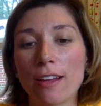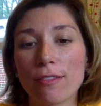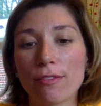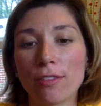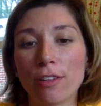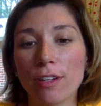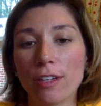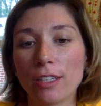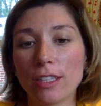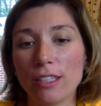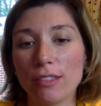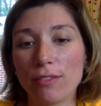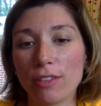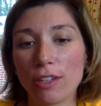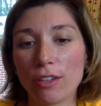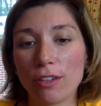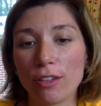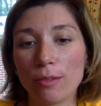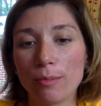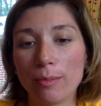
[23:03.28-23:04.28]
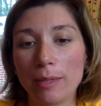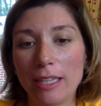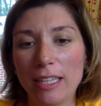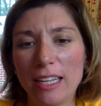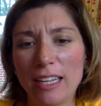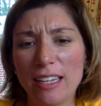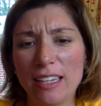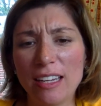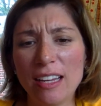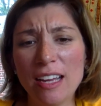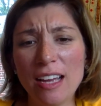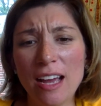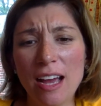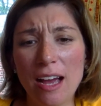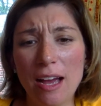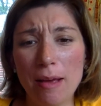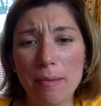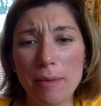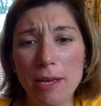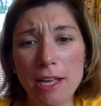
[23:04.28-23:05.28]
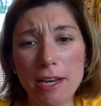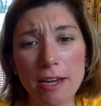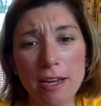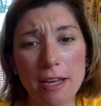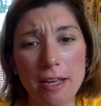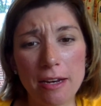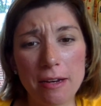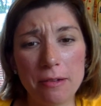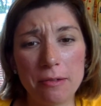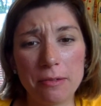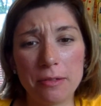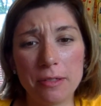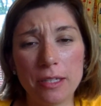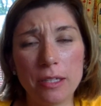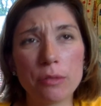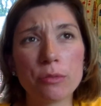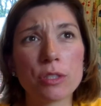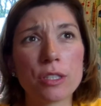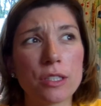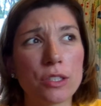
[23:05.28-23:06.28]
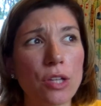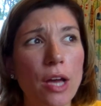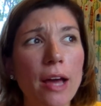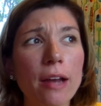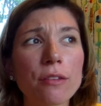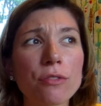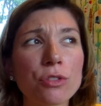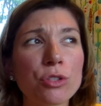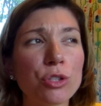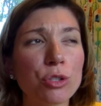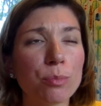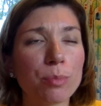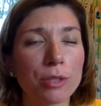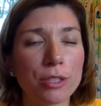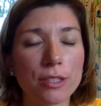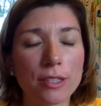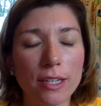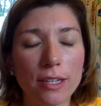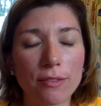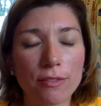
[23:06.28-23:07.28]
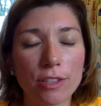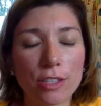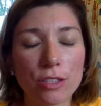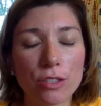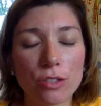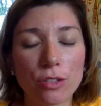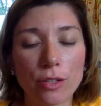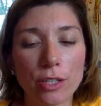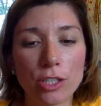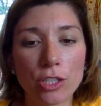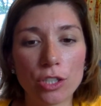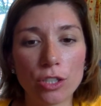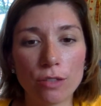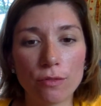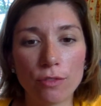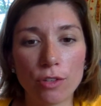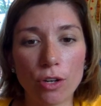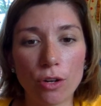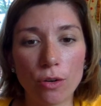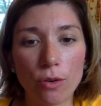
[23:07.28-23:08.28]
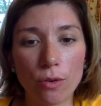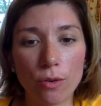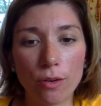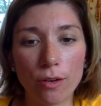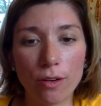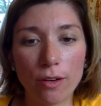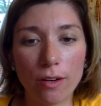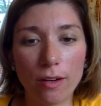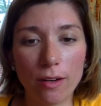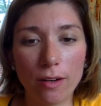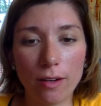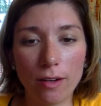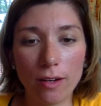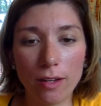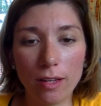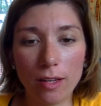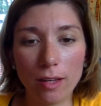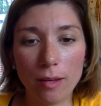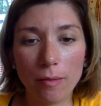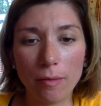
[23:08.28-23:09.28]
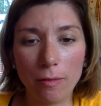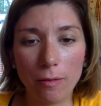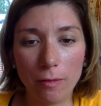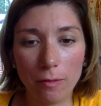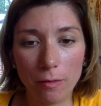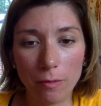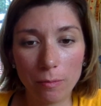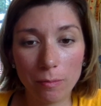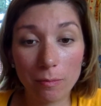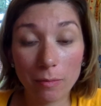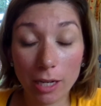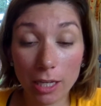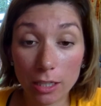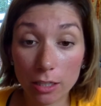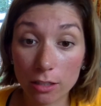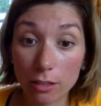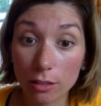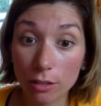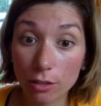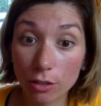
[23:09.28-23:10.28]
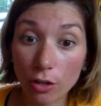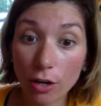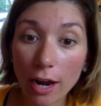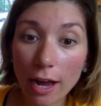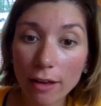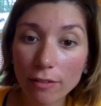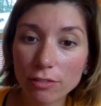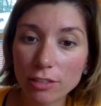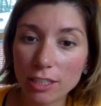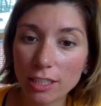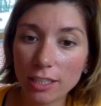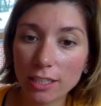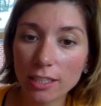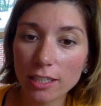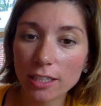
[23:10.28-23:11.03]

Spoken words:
for our living room, and then I made it and it was out of Super Saver, so I should have known it might look a little crafty.